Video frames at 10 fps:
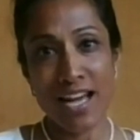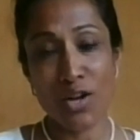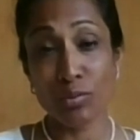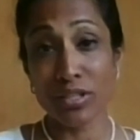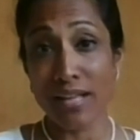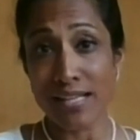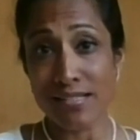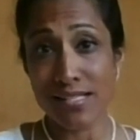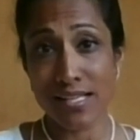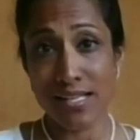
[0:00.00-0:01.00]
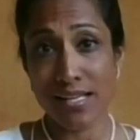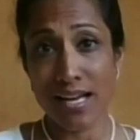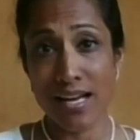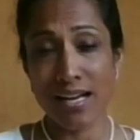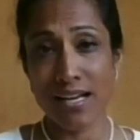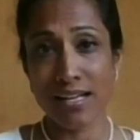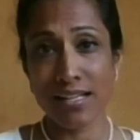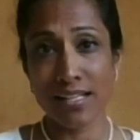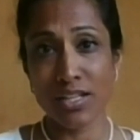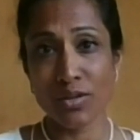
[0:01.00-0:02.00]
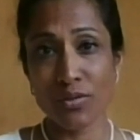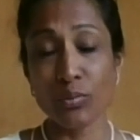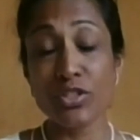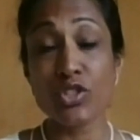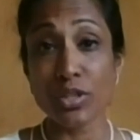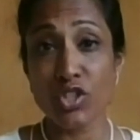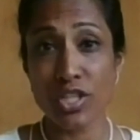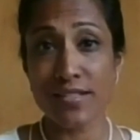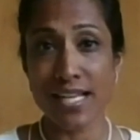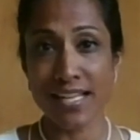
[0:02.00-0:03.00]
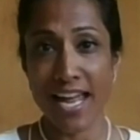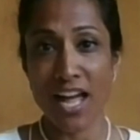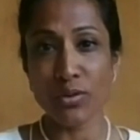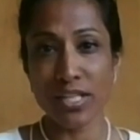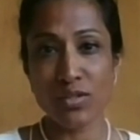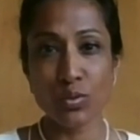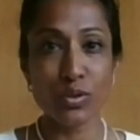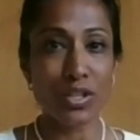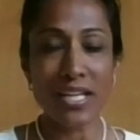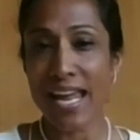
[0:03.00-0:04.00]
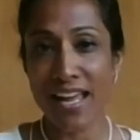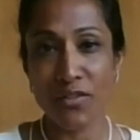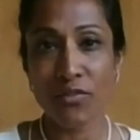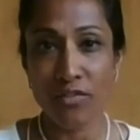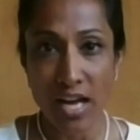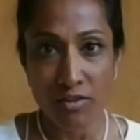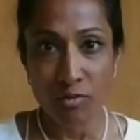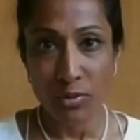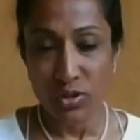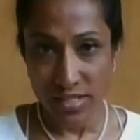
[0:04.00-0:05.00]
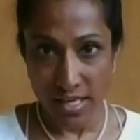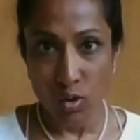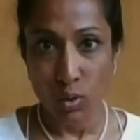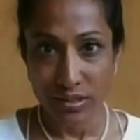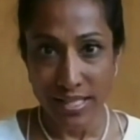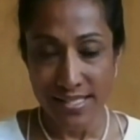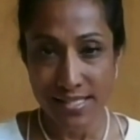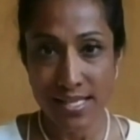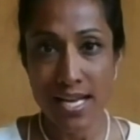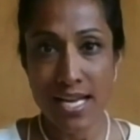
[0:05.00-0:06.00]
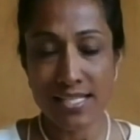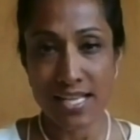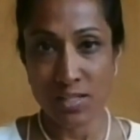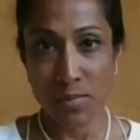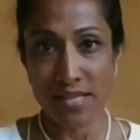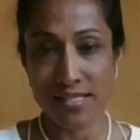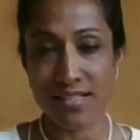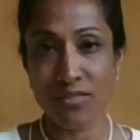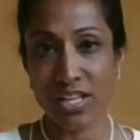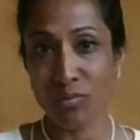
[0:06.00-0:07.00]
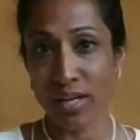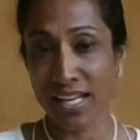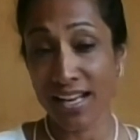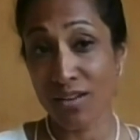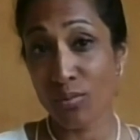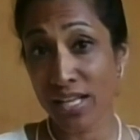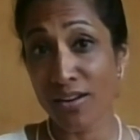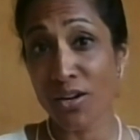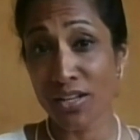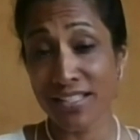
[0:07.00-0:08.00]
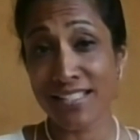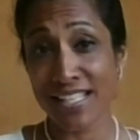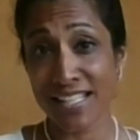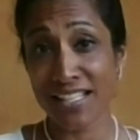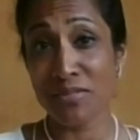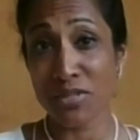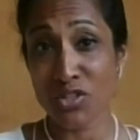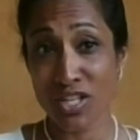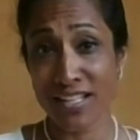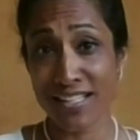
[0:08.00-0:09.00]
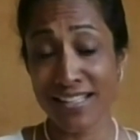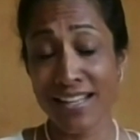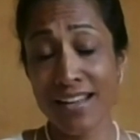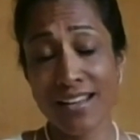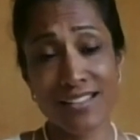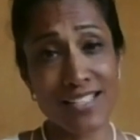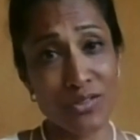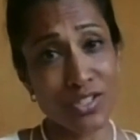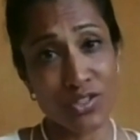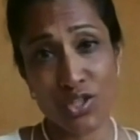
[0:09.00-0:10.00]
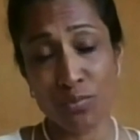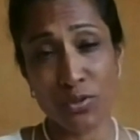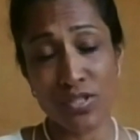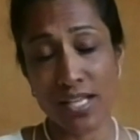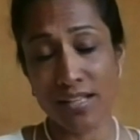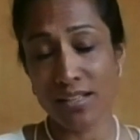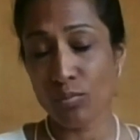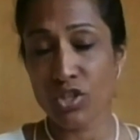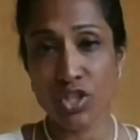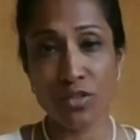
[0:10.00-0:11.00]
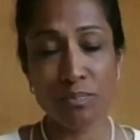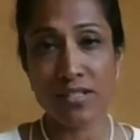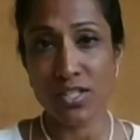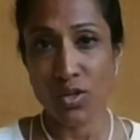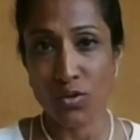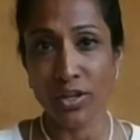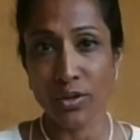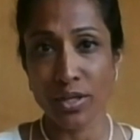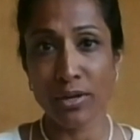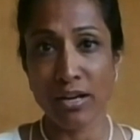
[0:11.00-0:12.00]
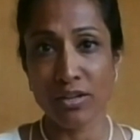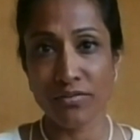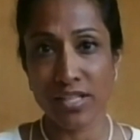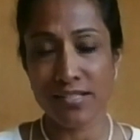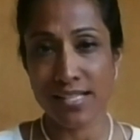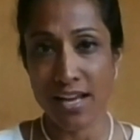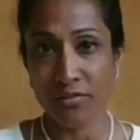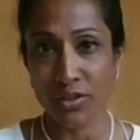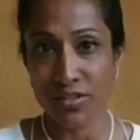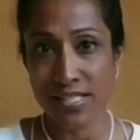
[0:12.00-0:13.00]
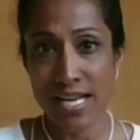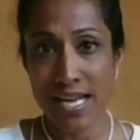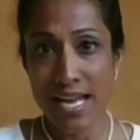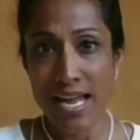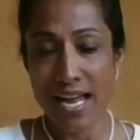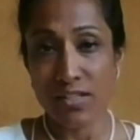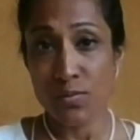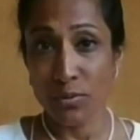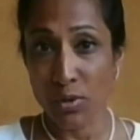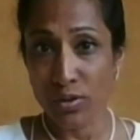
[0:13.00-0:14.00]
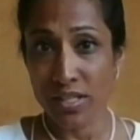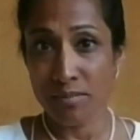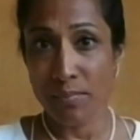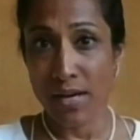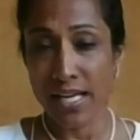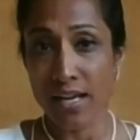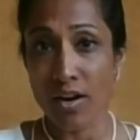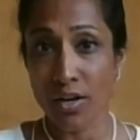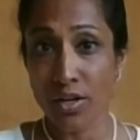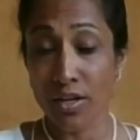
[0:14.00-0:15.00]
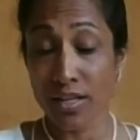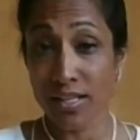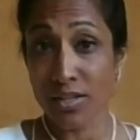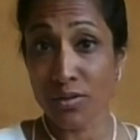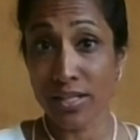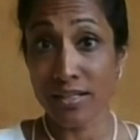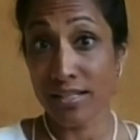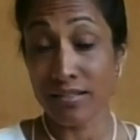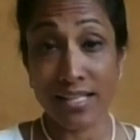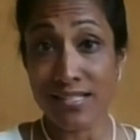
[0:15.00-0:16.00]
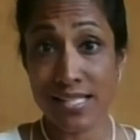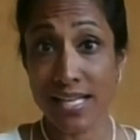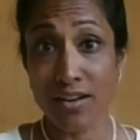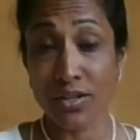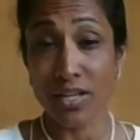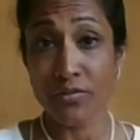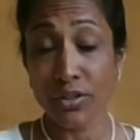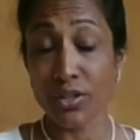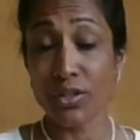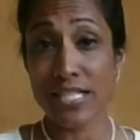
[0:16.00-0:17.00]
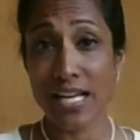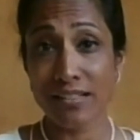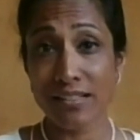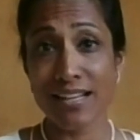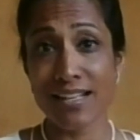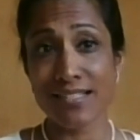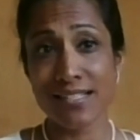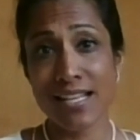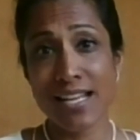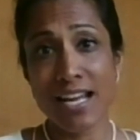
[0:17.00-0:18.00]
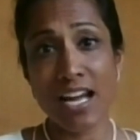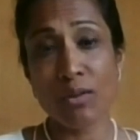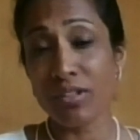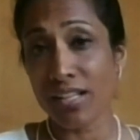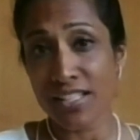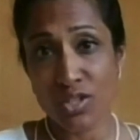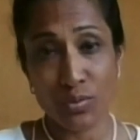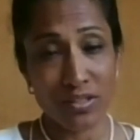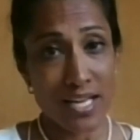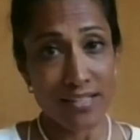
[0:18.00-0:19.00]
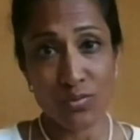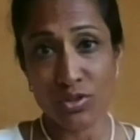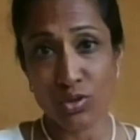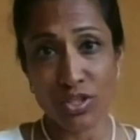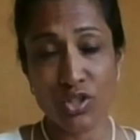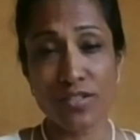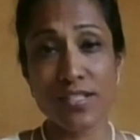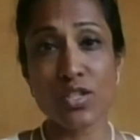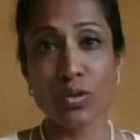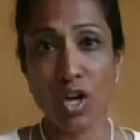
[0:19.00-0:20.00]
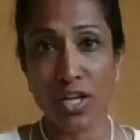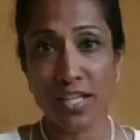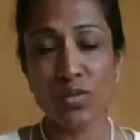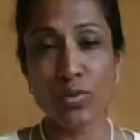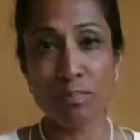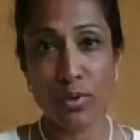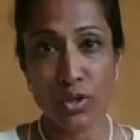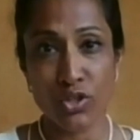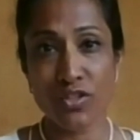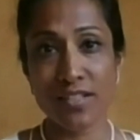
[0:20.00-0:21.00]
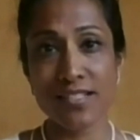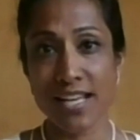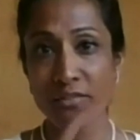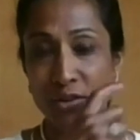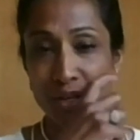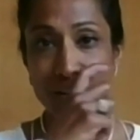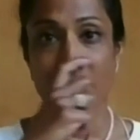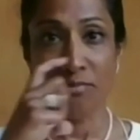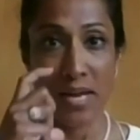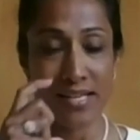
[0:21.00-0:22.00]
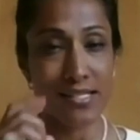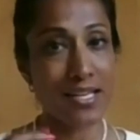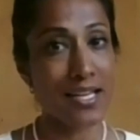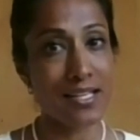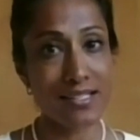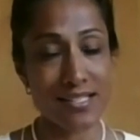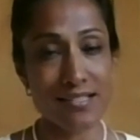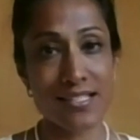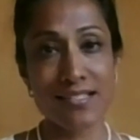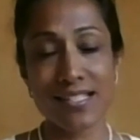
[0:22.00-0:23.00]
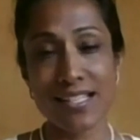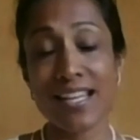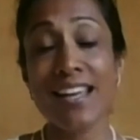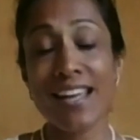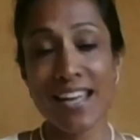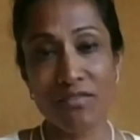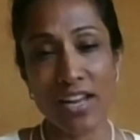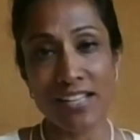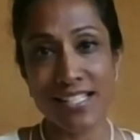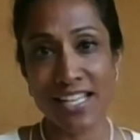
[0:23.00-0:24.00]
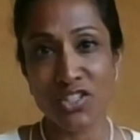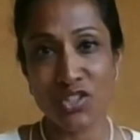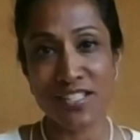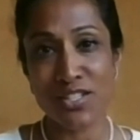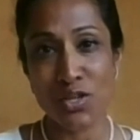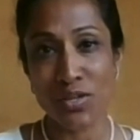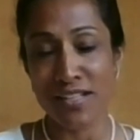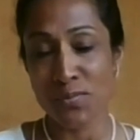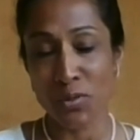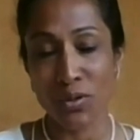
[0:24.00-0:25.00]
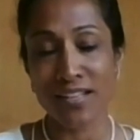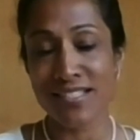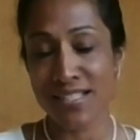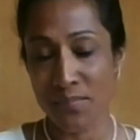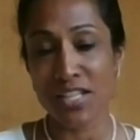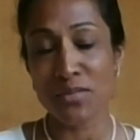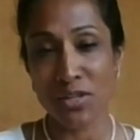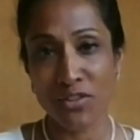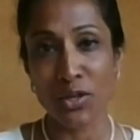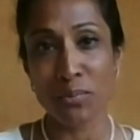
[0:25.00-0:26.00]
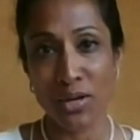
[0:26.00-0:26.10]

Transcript: uh, relaxing, uh, you know, the restrictions on gatherings, we're looking at a five percent or less test positivity rate, and we are indeed in Michigan down to 2% and we should be so very proud of these efforts as promoted by our you know in, in, lansing our governor telling us i would like to relax restrictions so long as we push this effort of masking distancing and vaccinations. So yes, Brody, it's something to be very